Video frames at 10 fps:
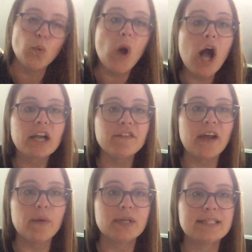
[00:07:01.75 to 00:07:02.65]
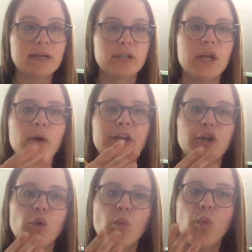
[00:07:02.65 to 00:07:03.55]
walk, if I were to sound it out, I
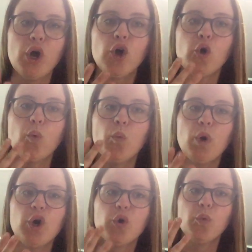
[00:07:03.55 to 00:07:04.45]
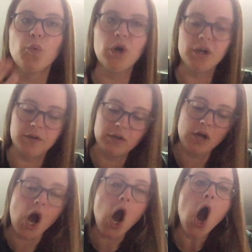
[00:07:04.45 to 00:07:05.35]
hear w, w, w,
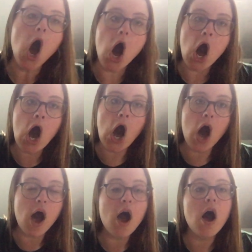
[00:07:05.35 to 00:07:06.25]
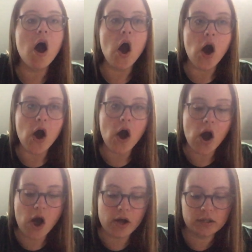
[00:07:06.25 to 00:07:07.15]
ah,
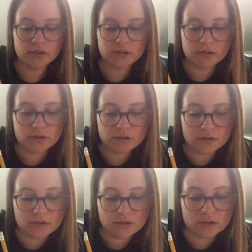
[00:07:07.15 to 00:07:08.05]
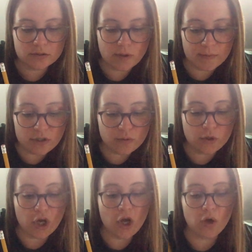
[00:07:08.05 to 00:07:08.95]
ah. So I'm going to do
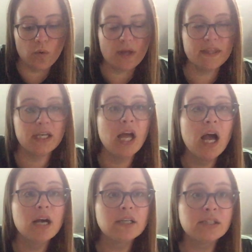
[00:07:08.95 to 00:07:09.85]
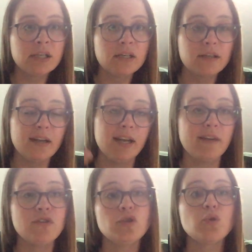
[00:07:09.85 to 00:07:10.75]
an O and then k, and I
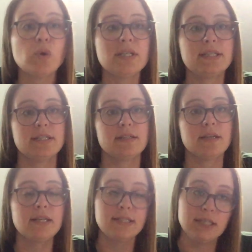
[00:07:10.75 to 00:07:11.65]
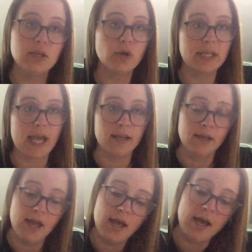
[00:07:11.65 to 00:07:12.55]
have two choices, a C or a K.
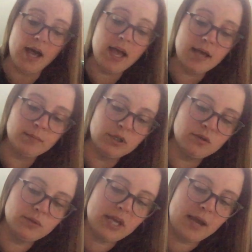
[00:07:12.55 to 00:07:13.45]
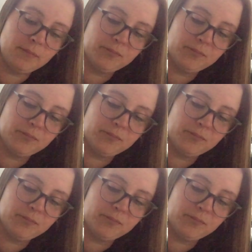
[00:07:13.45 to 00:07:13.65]
I'm going to do a K.